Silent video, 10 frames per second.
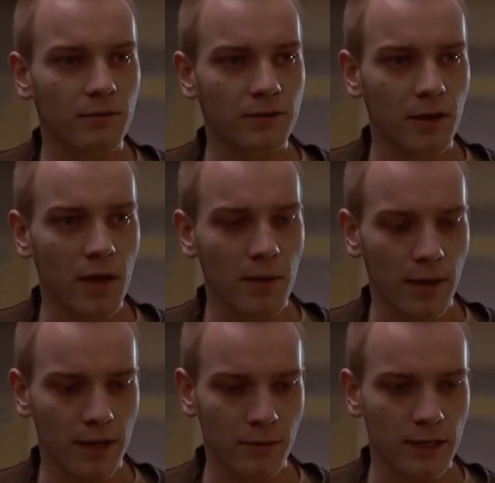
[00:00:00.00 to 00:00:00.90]
He had to
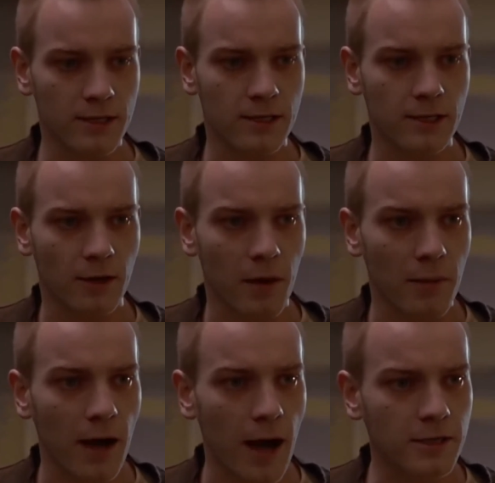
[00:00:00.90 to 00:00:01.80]
undergo a dramatic
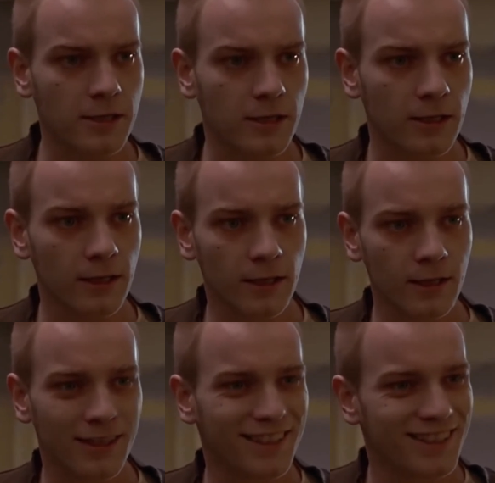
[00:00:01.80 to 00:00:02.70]
transformation to
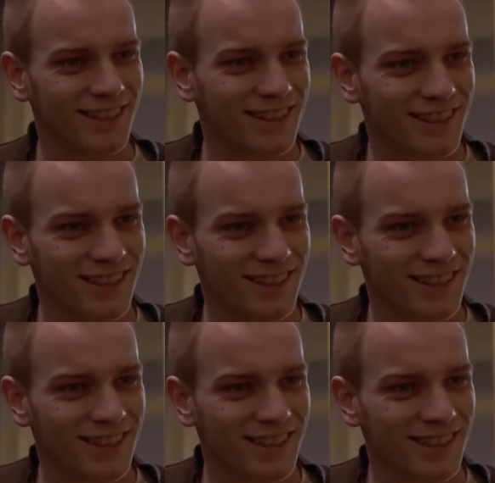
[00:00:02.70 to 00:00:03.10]
shoot the film,